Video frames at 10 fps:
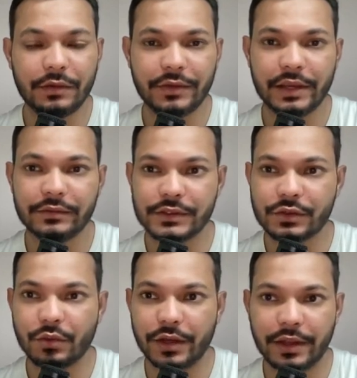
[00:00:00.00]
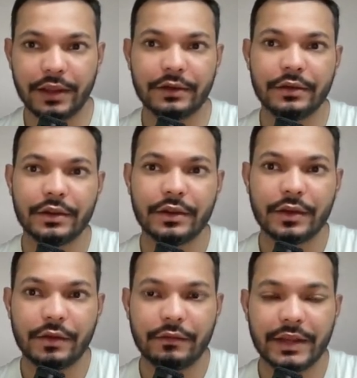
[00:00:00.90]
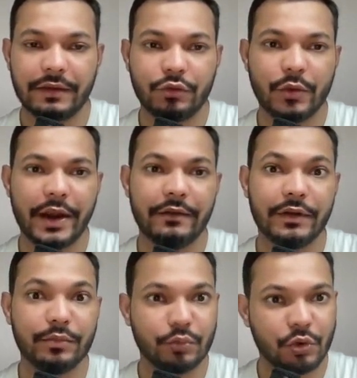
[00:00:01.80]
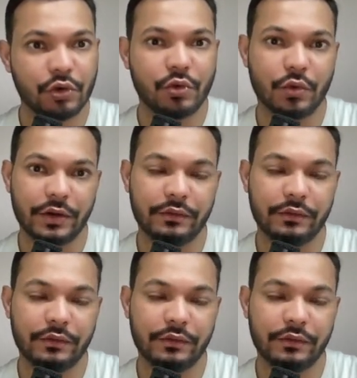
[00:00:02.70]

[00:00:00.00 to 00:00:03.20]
We have this code again. We have to add one more code,